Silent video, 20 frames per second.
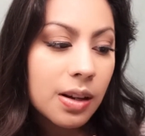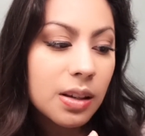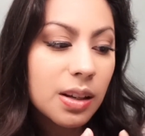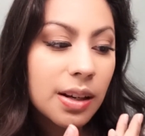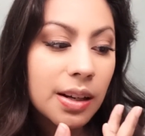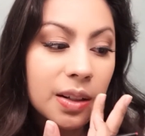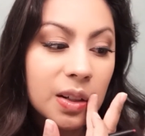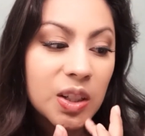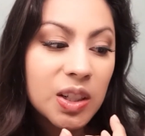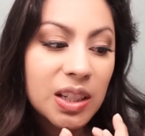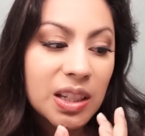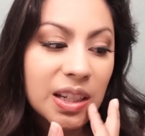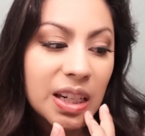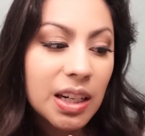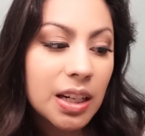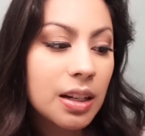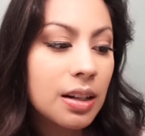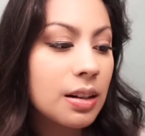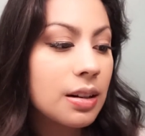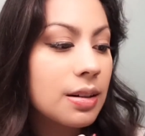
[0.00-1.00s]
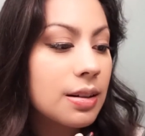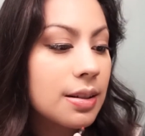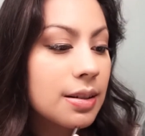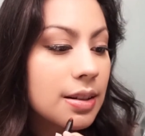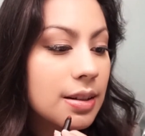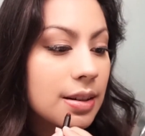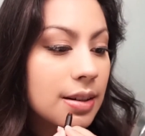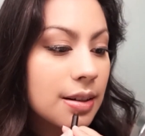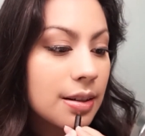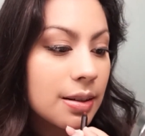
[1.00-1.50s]
I'm actually eating
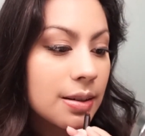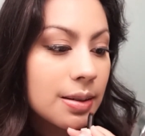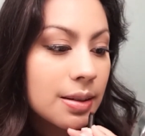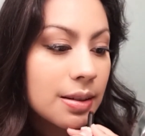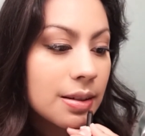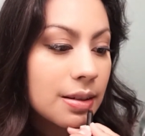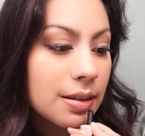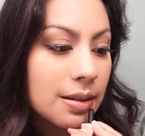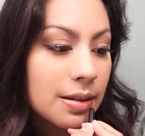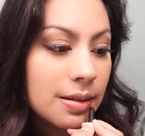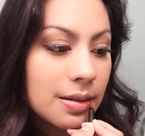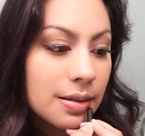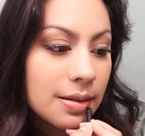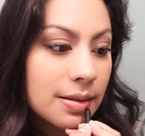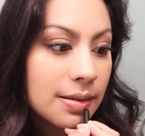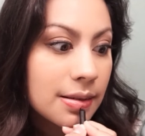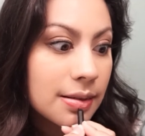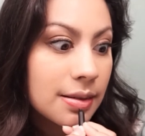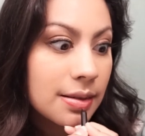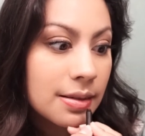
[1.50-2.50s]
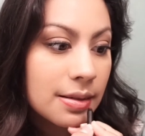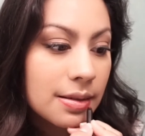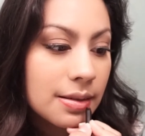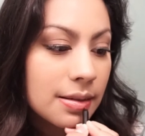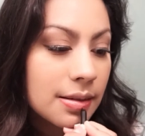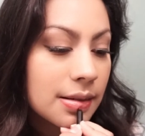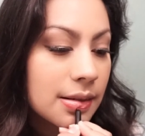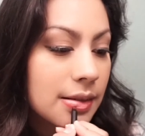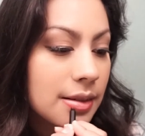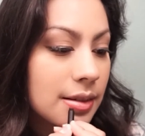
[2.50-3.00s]
Cheetos, so
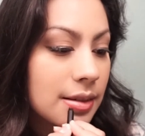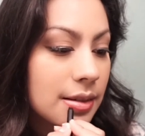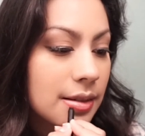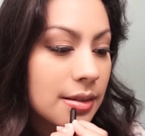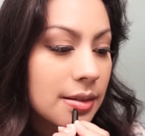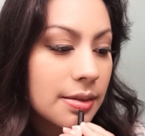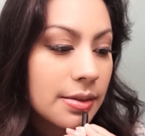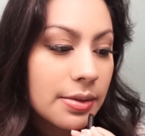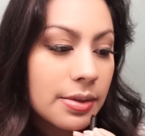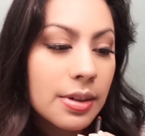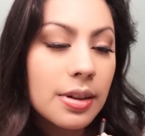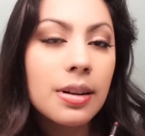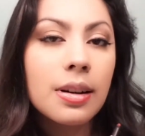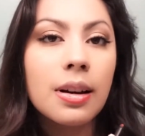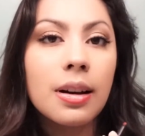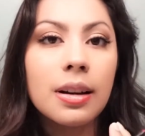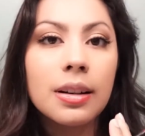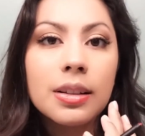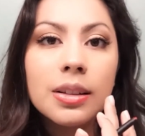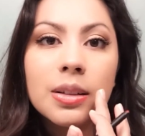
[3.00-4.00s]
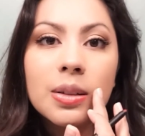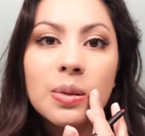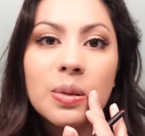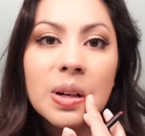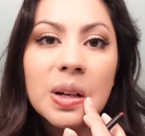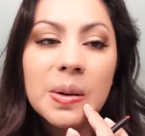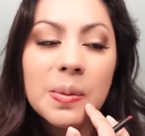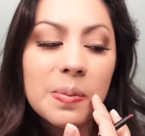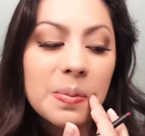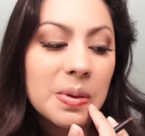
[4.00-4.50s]
forgot to
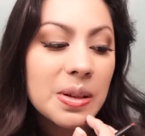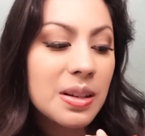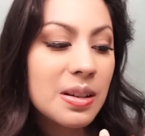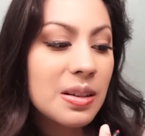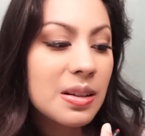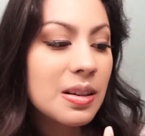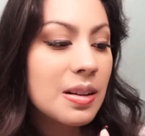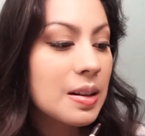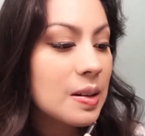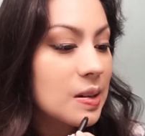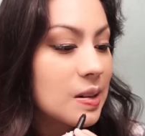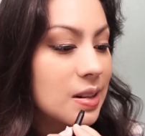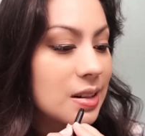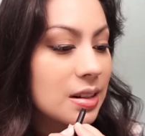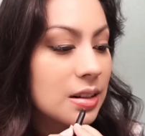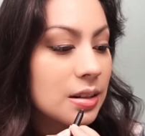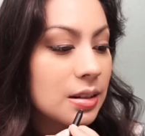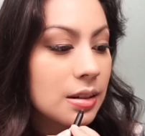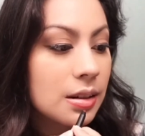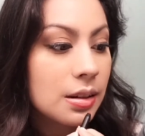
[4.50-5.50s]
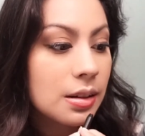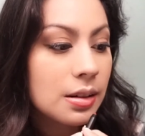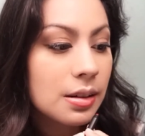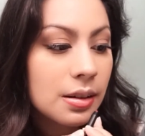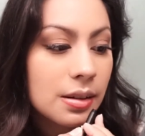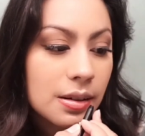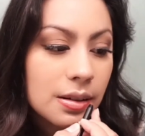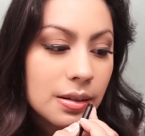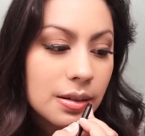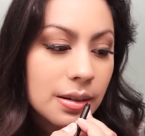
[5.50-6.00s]
wipe it.
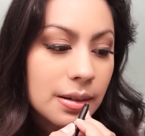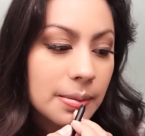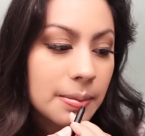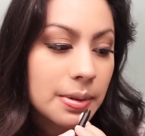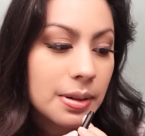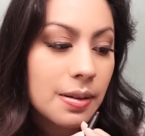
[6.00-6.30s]
Oh crap.